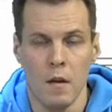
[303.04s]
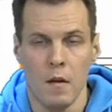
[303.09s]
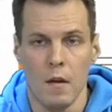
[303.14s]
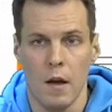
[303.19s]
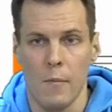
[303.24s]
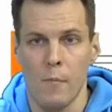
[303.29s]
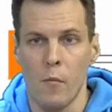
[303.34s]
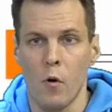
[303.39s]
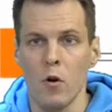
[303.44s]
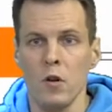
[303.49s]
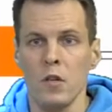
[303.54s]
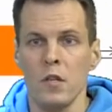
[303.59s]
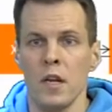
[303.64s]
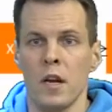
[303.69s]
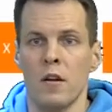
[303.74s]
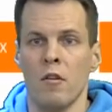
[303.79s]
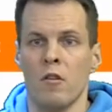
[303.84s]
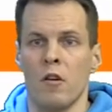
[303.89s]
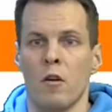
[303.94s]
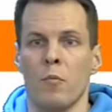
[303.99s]
A more
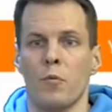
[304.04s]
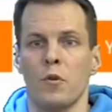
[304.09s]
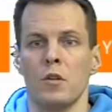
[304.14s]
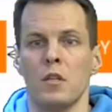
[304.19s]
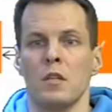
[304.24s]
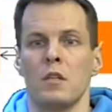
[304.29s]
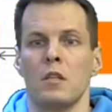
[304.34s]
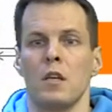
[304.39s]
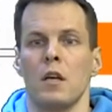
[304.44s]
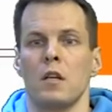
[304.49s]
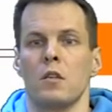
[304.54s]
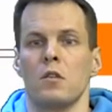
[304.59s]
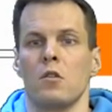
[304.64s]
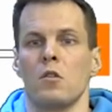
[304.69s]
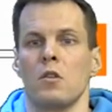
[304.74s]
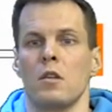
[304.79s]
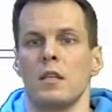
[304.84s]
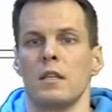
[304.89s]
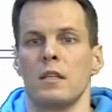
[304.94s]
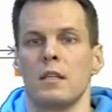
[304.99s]
general
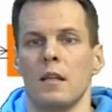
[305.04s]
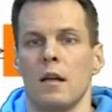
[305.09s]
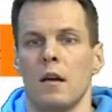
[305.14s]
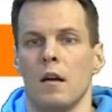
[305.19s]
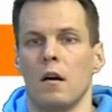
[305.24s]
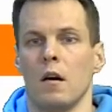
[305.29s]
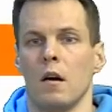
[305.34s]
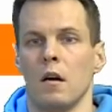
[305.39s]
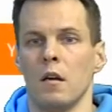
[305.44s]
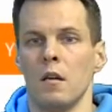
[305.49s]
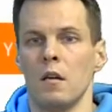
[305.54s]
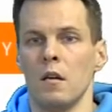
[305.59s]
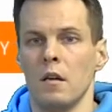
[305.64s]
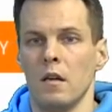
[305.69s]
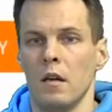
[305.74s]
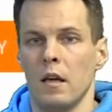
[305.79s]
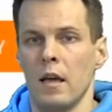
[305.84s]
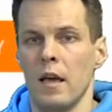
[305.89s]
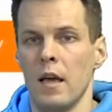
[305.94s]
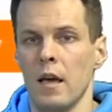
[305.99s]
presentation is that
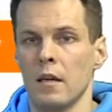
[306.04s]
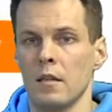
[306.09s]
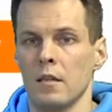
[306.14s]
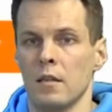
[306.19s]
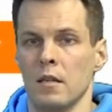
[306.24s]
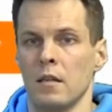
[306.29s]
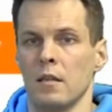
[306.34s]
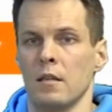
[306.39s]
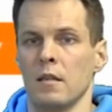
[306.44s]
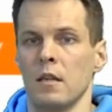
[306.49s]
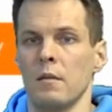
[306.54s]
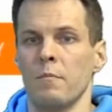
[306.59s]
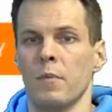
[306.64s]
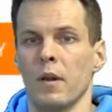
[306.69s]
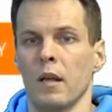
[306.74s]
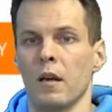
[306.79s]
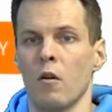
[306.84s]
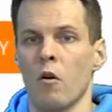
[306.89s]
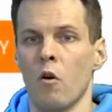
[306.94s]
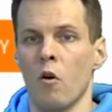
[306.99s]
X is simply
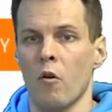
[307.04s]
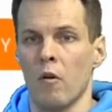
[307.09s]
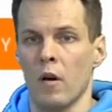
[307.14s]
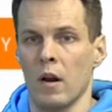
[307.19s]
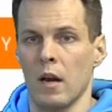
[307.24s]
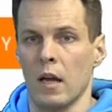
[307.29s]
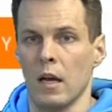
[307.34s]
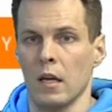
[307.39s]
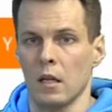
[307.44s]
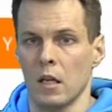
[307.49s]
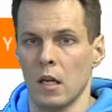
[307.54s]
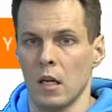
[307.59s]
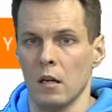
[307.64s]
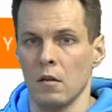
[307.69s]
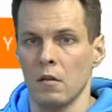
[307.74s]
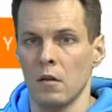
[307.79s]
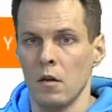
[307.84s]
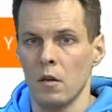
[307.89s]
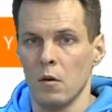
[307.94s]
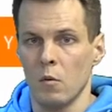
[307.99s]
correlated
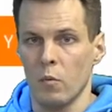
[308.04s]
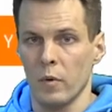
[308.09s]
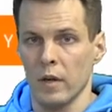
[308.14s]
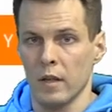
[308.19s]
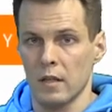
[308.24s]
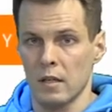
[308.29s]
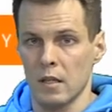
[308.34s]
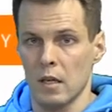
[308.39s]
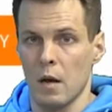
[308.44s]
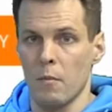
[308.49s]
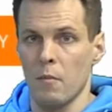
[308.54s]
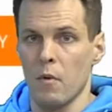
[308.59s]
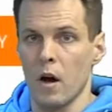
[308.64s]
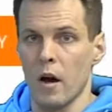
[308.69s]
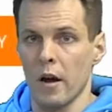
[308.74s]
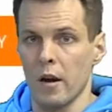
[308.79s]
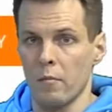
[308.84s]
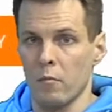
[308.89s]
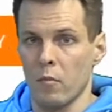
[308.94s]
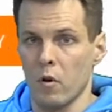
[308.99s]
with some
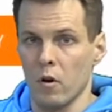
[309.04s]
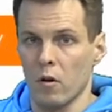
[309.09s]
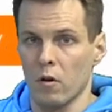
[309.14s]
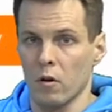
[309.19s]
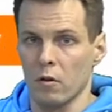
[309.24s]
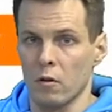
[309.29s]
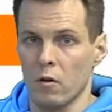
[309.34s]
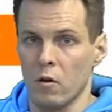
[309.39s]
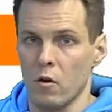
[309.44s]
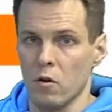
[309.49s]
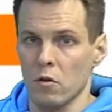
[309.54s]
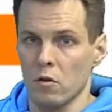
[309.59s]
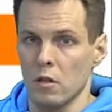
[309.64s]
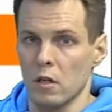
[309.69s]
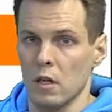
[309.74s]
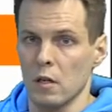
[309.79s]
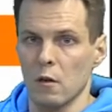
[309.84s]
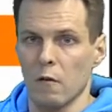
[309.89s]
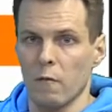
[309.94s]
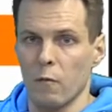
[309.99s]
unmodeled
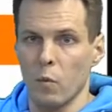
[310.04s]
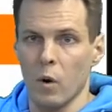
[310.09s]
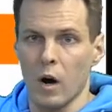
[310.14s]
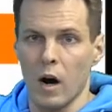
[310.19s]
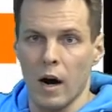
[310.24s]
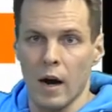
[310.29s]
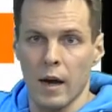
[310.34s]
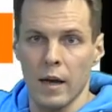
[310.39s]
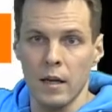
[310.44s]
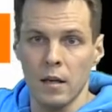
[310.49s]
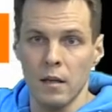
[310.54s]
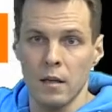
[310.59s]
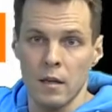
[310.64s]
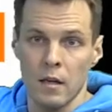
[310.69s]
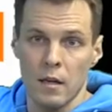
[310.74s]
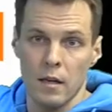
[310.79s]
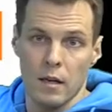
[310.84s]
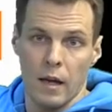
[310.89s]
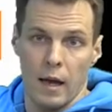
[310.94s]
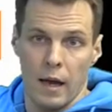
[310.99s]
causes of Y,
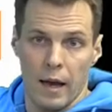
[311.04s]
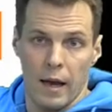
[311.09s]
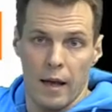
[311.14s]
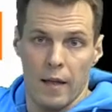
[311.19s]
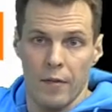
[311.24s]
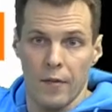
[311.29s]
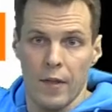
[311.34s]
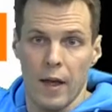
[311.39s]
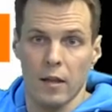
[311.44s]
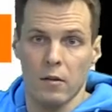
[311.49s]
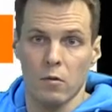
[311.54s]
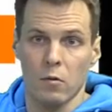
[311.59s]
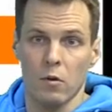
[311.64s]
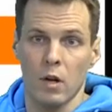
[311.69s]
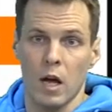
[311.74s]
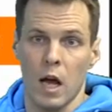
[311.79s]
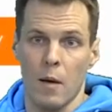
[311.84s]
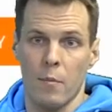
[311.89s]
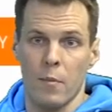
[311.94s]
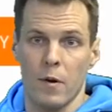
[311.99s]
and that could
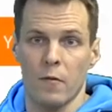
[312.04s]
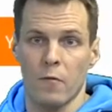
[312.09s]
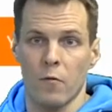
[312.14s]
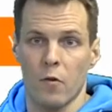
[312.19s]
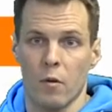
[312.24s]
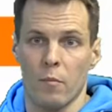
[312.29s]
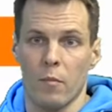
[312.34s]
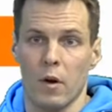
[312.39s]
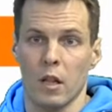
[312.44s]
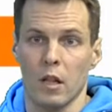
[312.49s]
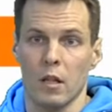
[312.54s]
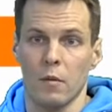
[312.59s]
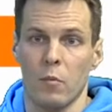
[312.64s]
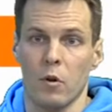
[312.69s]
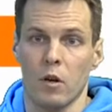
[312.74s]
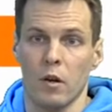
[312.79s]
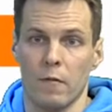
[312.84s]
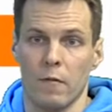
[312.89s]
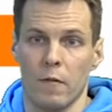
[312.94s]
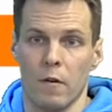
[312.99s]
happen for multiple
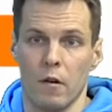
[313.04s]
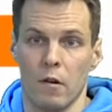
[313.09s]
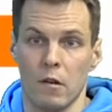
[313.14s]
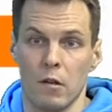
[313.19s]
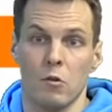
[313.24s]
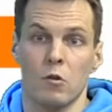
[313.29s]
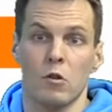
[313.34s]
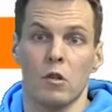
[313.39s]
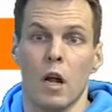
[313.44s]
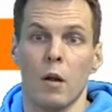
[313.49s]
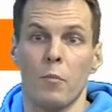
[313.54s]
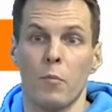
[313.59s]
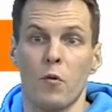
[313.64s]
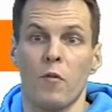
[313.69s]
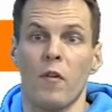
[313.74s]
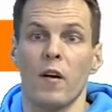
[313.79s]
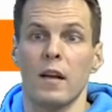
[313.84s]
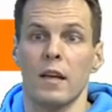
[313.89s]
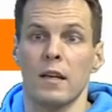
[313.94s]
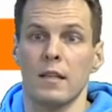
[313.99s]
different reasons. I'll
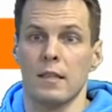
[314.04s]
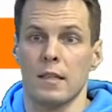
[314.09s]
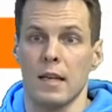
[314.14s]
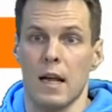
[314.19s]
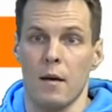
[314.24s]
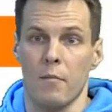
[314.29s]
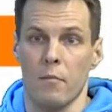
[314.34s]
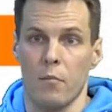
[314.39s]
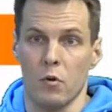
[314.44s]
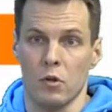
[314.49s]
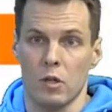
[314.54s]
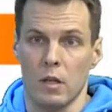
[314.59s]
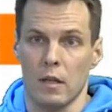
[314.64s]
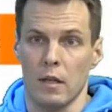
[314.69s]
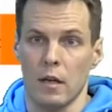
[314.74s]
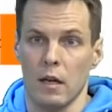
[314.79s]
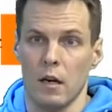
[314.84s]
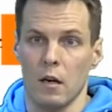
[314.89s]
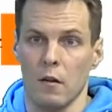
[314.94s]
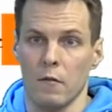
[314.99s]
provide examples at
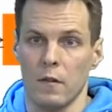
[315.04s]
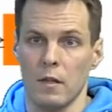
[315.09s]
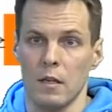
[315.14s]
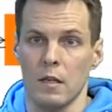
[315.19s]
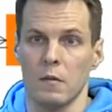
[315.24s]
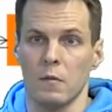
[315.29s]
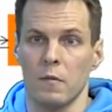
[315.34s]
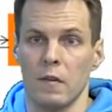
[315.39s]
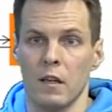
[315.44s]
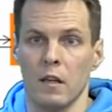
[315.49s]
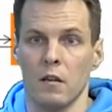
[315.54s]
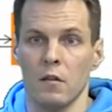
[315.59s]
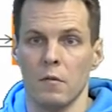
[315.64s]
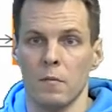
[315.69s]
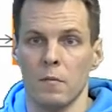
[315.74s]
the end of this video.